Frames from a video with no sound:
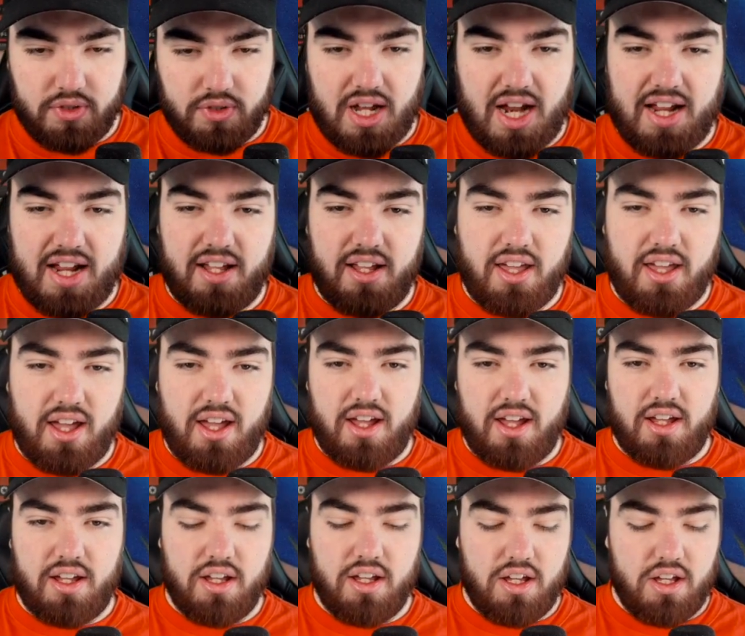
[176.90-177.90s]
right,
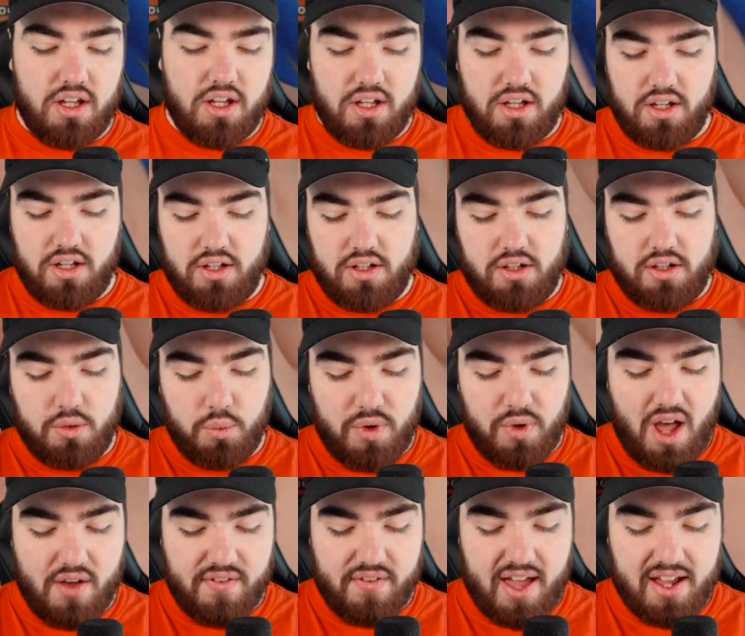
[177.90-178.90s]
okay. We
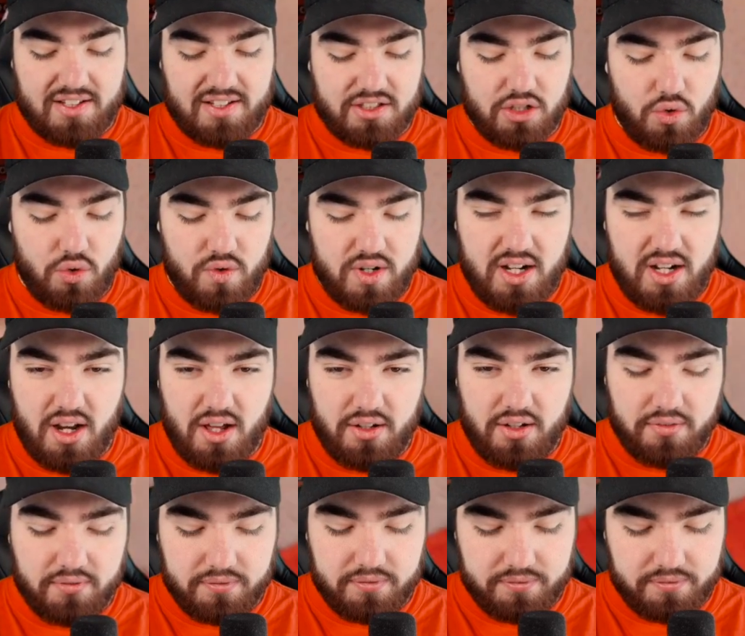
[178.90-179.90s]
have a
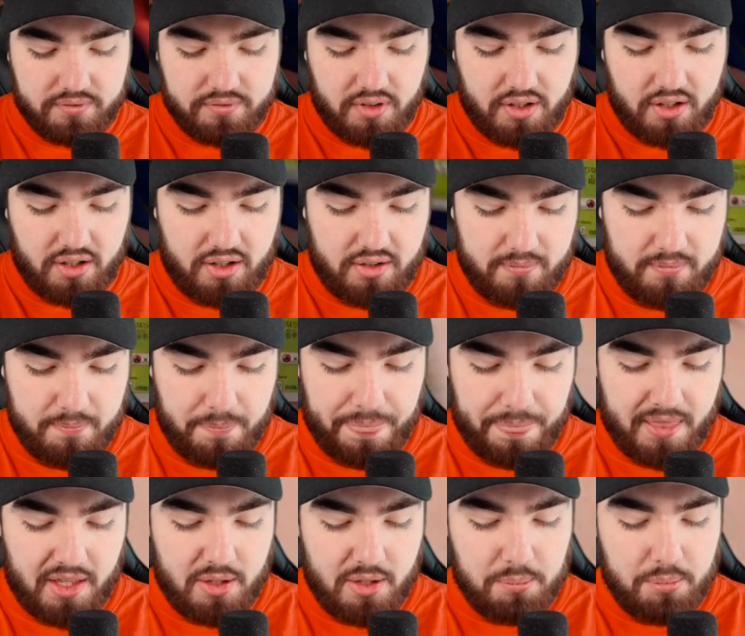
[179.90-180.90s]
Serena, okay.
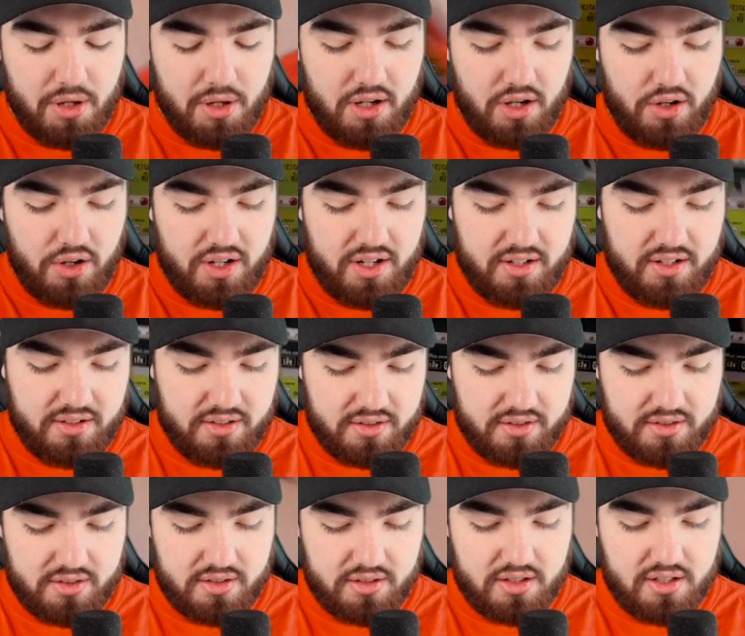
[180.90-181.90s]
Purloin,
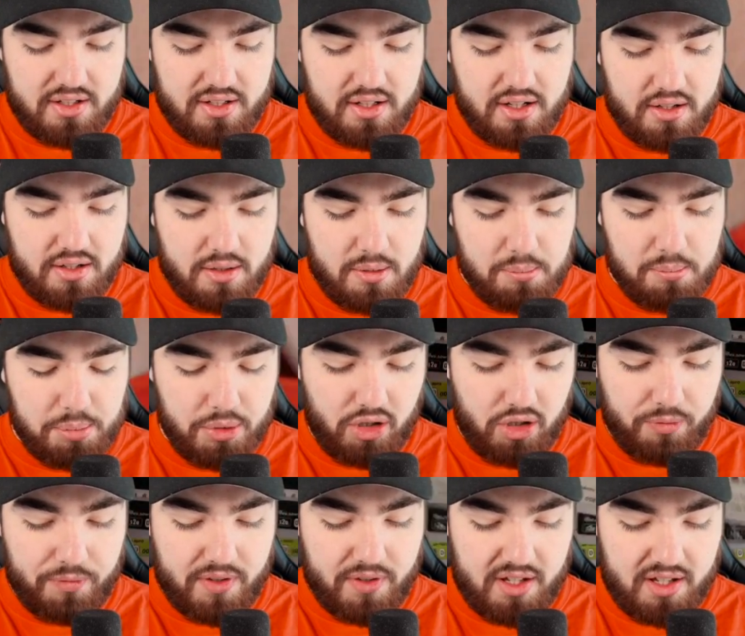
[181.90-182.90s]

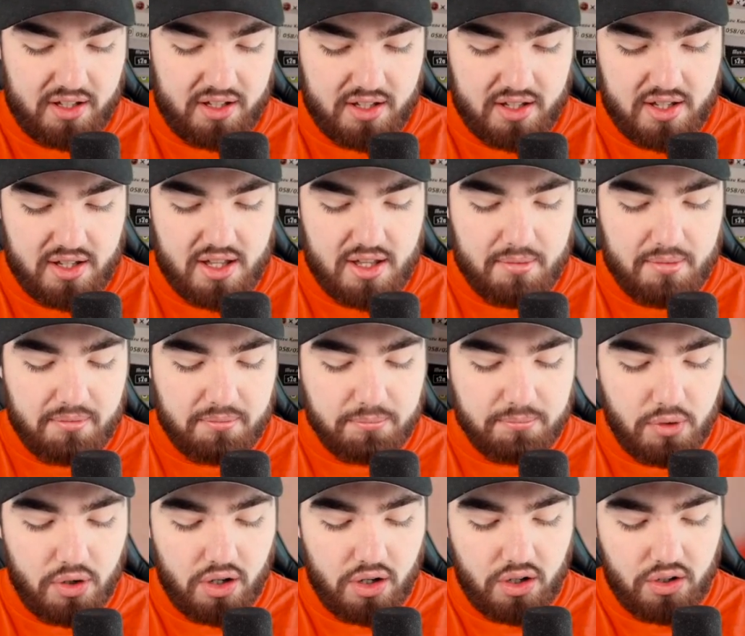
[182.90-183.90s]
Bunnelby,
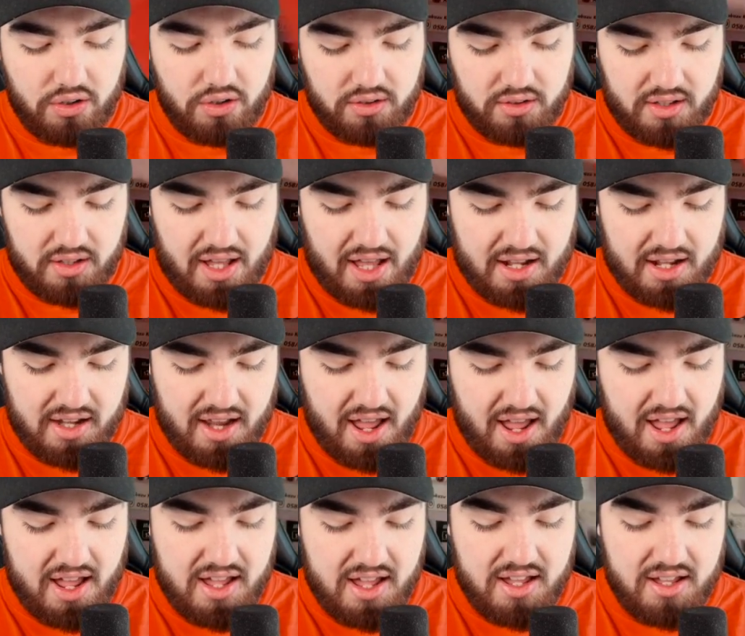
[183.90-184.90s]
Morlul, and
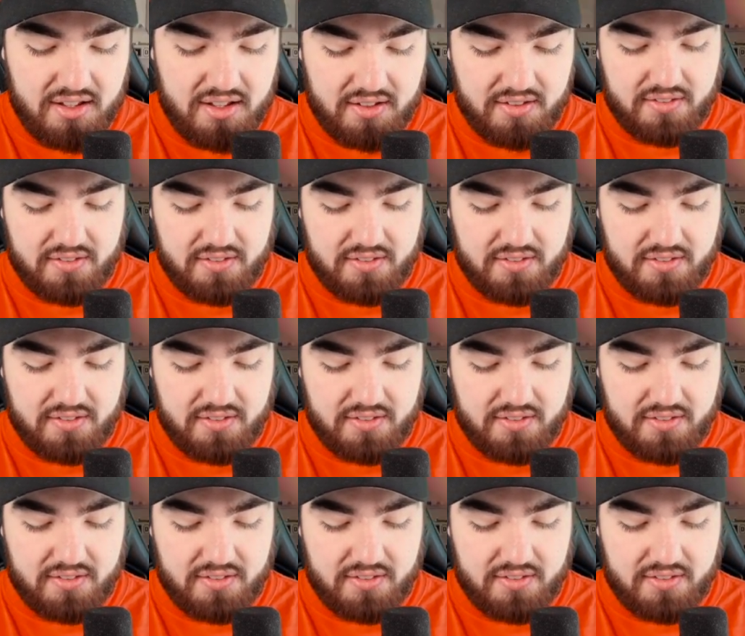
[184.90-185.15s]
a